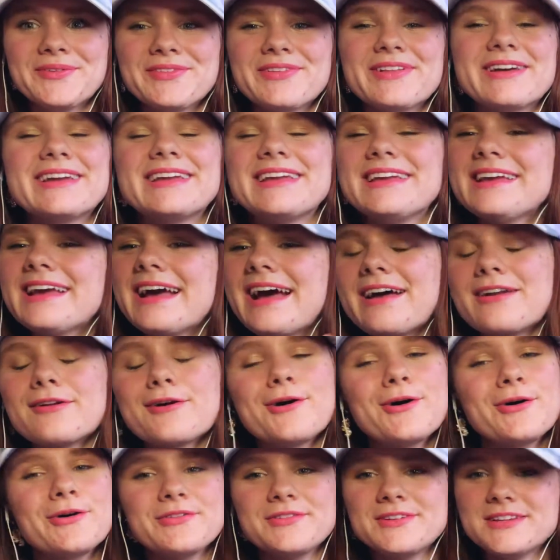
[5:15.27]
Like, he had
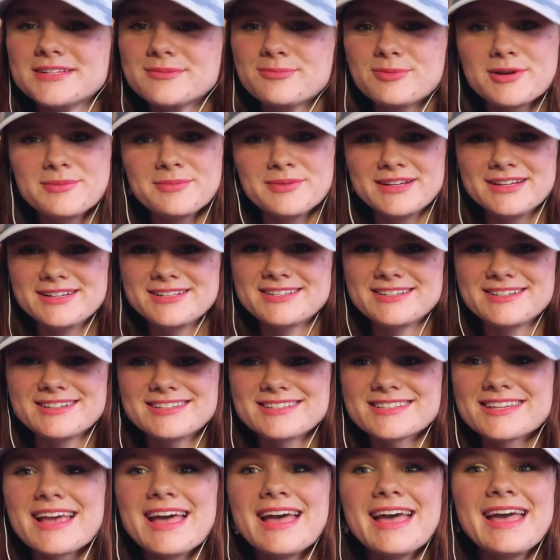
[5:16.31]
all these
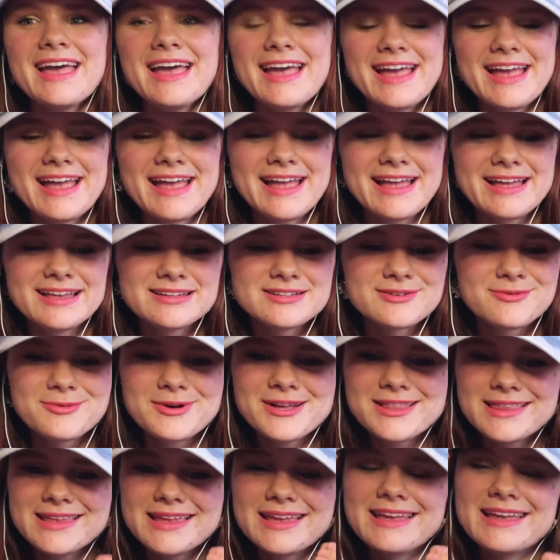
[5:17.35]
premonitions. And
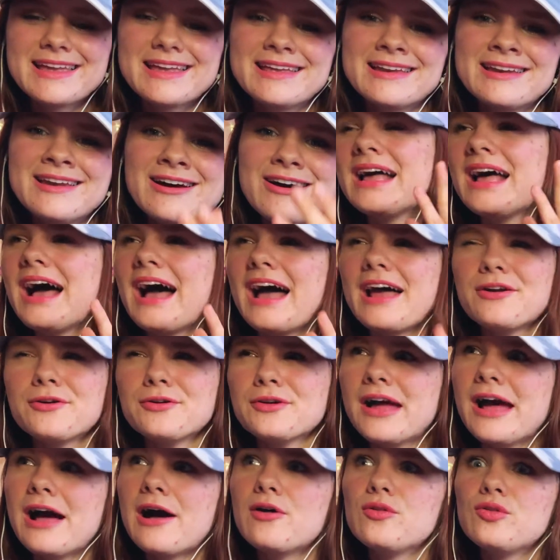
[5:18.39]
within, I don't know
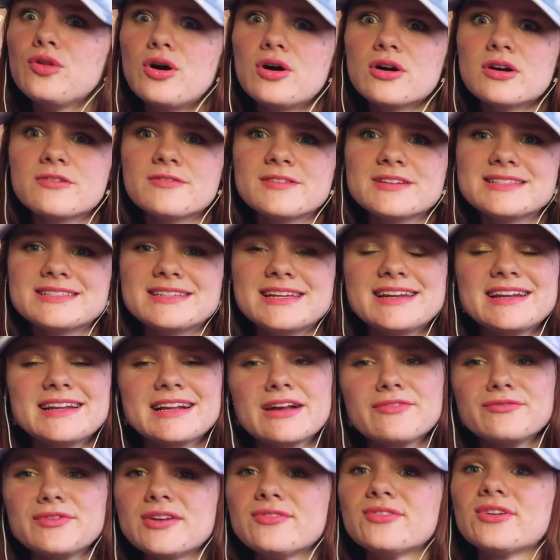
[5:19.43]
how long of us dating,
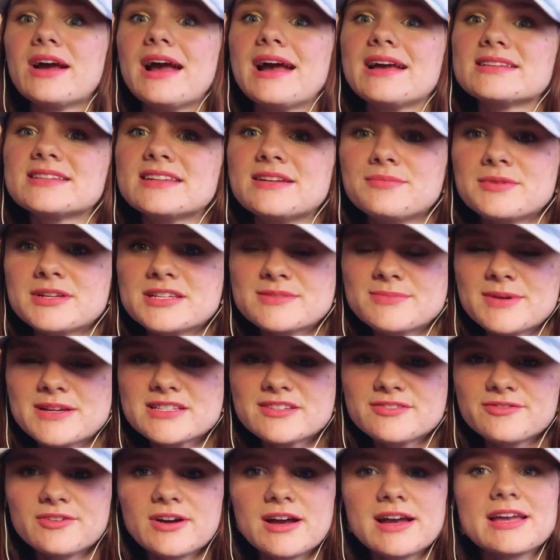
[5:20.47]
I've never asked him to
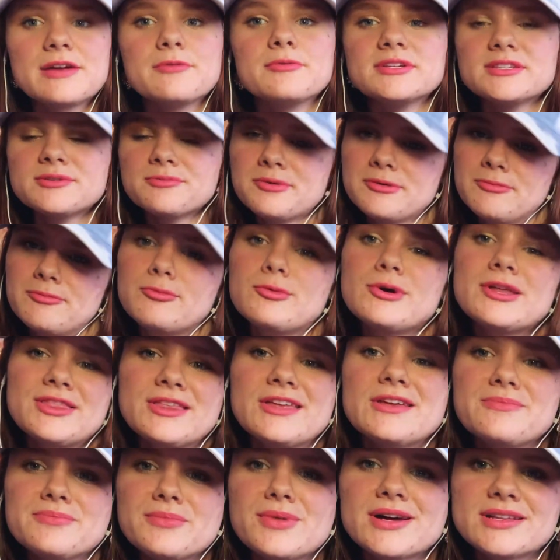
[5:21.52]
specify. It was
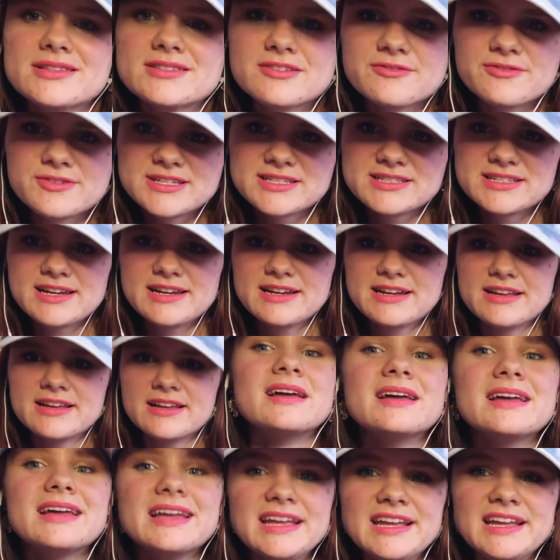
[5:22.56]
within months of us dating.
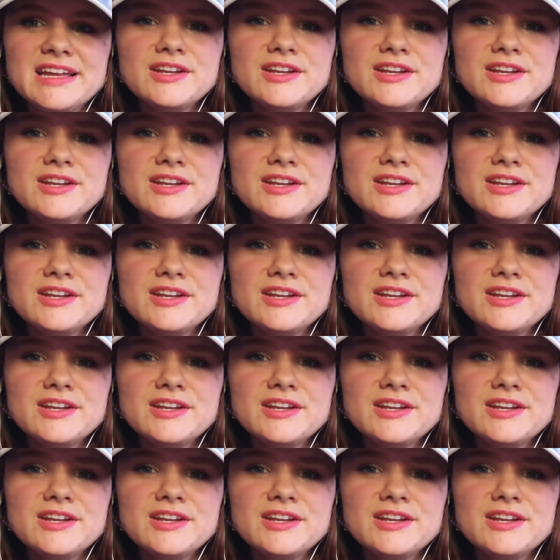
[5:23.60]
He